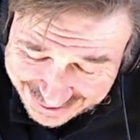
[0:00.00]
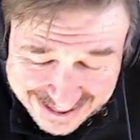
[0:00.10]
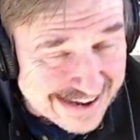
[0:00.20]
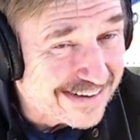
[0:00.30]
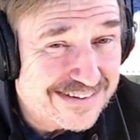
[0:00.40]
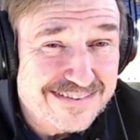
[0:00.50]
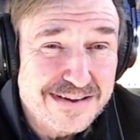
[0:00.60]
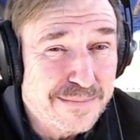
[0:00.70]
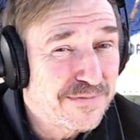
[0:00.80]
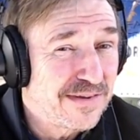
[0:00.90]
It's
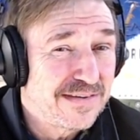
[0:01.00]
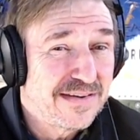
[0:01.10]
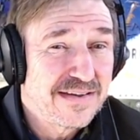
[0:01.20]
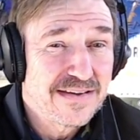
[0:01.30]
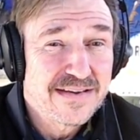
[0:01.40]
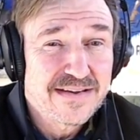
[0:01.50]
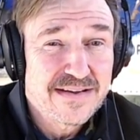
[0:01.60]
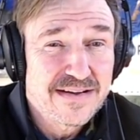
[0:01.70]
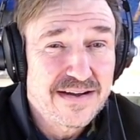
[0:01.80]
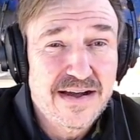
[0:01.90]
something.
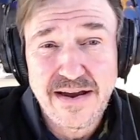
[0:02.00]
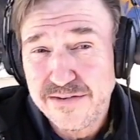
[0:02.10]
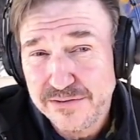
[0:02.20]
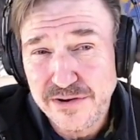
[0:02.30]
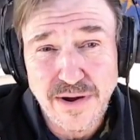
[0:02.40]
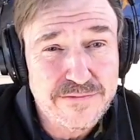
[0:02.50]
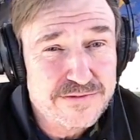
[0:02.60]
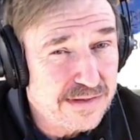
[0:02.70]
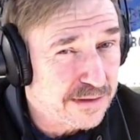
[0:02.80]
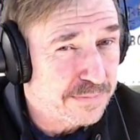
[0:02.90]
I don't know. I've
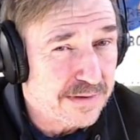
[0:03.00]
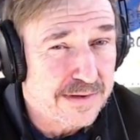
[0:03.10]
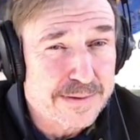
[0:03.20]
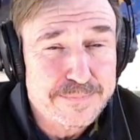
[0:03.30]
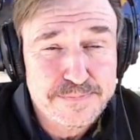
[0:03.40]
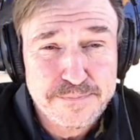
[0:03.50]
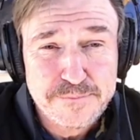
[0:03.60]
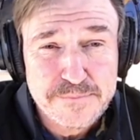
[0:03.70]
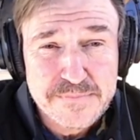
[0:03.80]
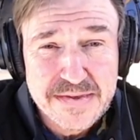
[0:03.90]
seen the play,
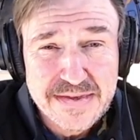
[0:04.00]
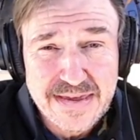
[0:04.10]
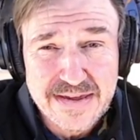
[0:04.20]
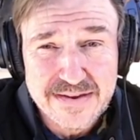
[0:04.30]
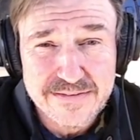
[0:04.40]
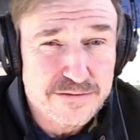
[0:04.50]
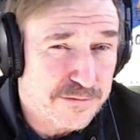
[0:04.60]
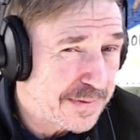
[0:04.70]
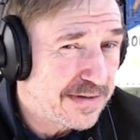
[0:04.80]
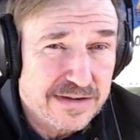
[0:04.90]
and it's
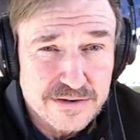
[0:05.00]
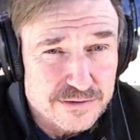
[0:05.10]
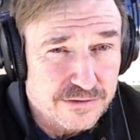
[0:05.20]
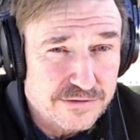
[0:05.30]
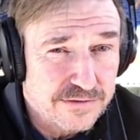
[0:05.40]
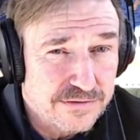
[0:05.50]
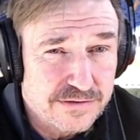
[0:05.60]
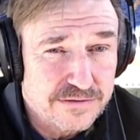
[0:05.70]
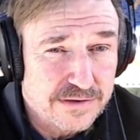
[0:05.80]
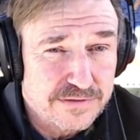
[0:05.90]
been years
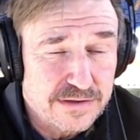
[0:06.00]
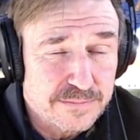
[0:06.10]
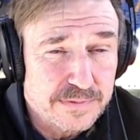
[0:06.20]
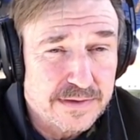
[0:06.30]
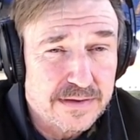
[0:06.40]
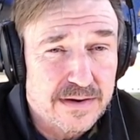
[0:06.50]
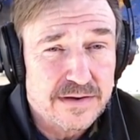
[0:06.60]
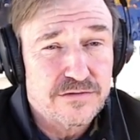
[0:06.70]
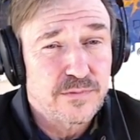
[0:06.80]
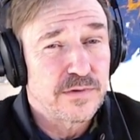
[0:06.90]
since I've seen the play.
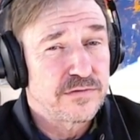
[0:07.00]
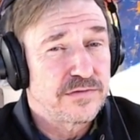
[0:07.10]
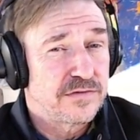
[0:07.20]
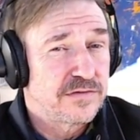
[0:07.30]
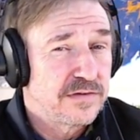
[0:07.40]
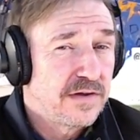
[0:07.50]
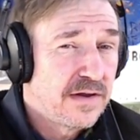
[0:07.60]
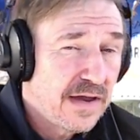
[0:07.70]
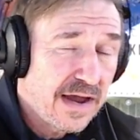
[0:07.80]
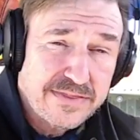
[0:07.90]
August Wilson's,
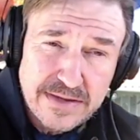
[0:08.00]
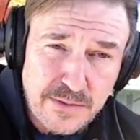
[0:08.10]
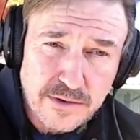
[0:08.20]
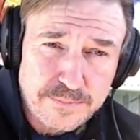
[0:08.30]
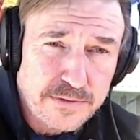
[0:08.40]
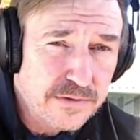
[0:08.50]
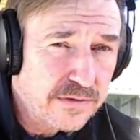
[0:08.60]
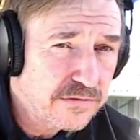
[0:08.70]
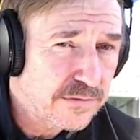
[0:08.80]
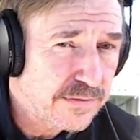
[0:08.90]
I think he won a
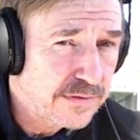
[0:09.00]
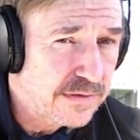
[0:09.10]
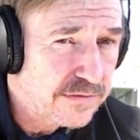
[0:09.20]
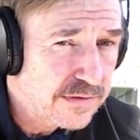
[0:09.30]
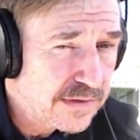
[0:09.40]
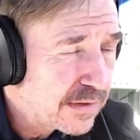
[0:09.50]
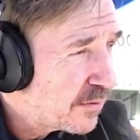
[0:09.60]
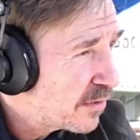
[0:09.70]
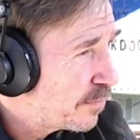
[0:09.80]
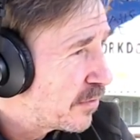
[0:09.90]
Pulitzer for this. I think he
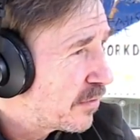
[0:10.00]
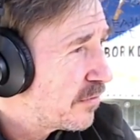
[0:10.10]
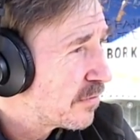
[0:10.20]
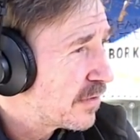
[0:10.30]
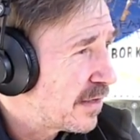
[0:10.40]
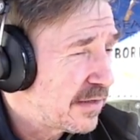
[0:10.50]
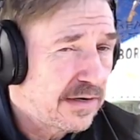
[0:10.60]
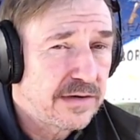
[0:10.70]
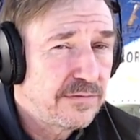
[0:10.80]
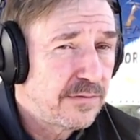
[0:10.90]
won a Pulitzer in
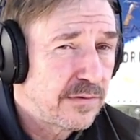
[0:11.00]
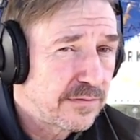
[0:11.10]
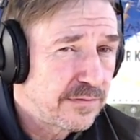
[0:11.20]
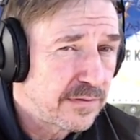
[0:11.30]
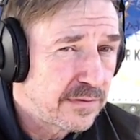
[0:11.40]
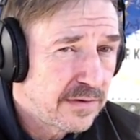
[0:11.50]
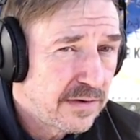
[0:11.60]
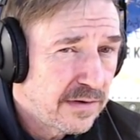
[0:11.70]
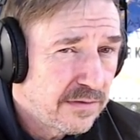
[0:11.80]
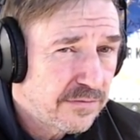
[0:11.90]
1984
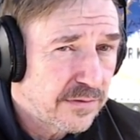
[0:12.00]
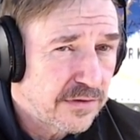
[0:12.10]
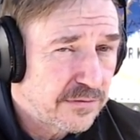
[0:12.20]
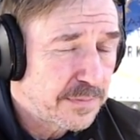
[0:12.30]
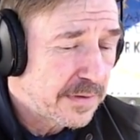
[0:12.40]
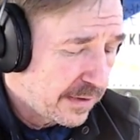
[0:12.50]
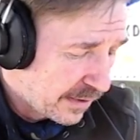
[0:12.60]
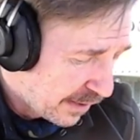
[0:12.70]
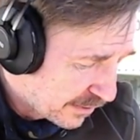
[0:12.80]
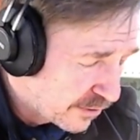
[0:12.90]
for this
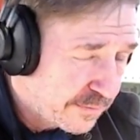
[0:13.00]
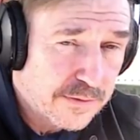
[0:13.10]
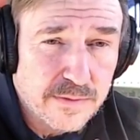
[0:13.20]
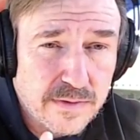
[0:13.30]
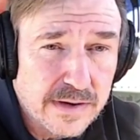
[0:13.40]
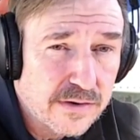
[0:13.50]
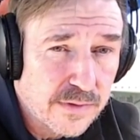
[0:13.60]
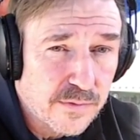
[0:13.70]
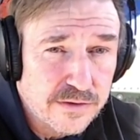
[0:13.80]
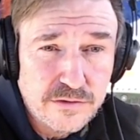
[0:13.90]
play. I could be wrong. I know
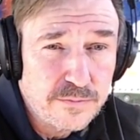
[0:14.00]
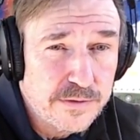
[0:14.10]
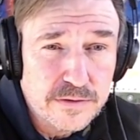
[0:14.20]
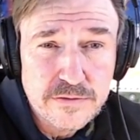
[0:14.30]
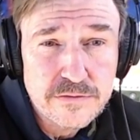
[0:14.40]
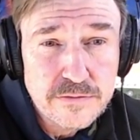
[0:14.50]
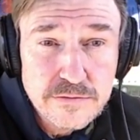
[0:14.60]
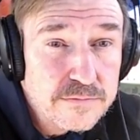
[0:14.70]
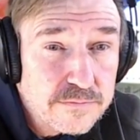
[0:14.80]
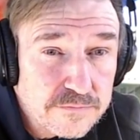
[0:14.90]
he won two
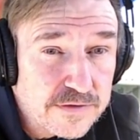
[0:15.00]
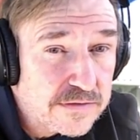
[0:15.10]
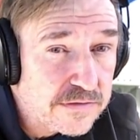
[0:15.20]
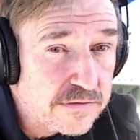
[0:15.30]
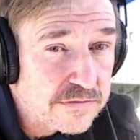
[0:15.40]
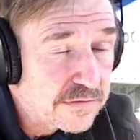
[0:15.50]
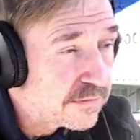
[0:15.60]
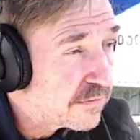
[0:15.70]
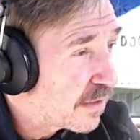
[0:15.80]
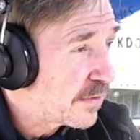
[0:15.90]
Pulitzers, Fences
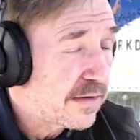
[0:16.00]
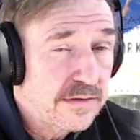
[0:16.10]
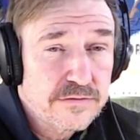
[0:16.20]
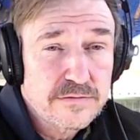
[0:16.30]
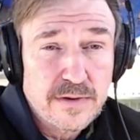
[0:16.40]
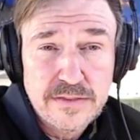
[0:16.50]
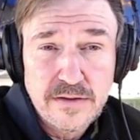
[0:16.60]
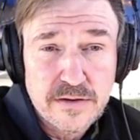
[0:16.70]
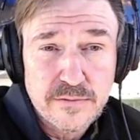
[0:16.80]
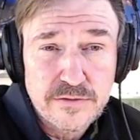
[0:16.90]
and something else. I
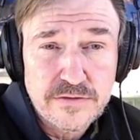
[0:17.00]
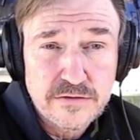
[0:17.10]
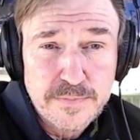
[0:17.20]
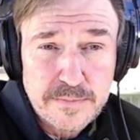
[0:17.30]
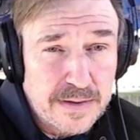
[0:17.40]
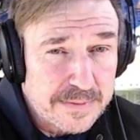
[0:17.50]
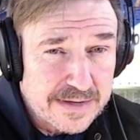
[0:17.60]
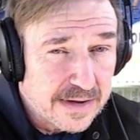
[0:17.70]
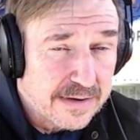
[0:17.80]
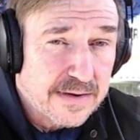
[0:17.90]
thought it was this, but maybe
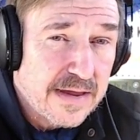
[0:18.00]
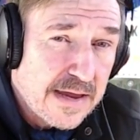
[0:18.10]
not.